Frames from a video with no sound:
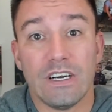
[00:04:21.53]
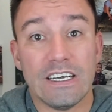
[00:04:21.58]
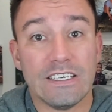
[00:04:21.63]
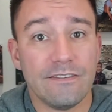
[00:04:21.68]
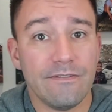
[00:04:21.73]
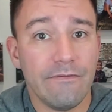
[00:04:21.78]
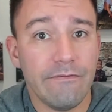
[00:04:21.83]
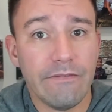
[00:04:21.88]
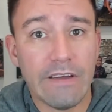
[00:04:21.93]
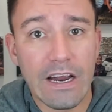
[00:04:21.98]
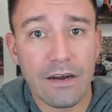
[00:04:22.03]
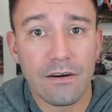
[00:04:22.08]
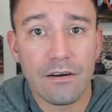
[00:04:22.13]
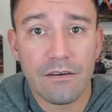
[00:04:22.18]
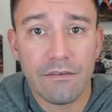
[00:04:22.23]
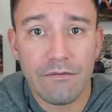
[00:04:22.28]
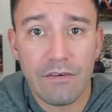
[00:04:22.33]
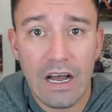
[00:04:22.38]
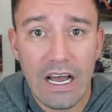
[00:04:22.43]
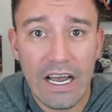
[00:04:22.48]
has
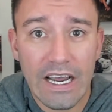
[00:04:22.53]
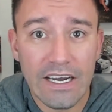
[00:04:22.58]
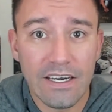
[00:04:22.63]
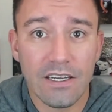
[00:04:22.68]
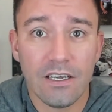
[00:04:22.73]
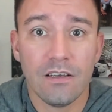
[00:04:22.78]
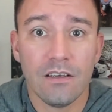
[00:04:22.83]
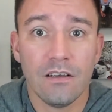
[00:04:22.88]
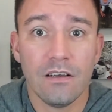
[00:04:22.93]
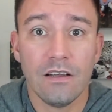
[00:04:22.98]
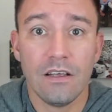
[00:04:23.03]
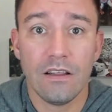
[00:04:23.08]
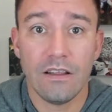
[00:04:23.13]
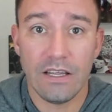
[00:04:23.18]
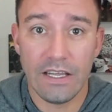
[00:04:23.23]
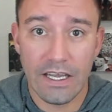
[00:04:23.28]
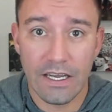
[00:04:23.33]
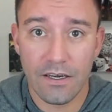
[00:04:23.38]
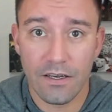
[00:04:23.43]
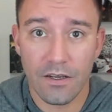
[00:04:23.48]
verified
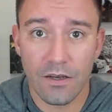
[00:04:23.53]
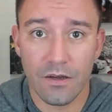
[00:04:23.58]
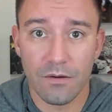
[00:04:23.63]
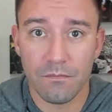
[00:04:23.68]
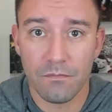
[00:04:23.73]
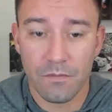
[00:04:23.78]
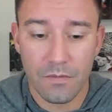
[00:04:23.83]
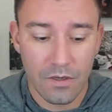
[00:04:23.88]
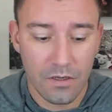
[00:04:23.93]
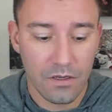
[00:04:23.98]
the income,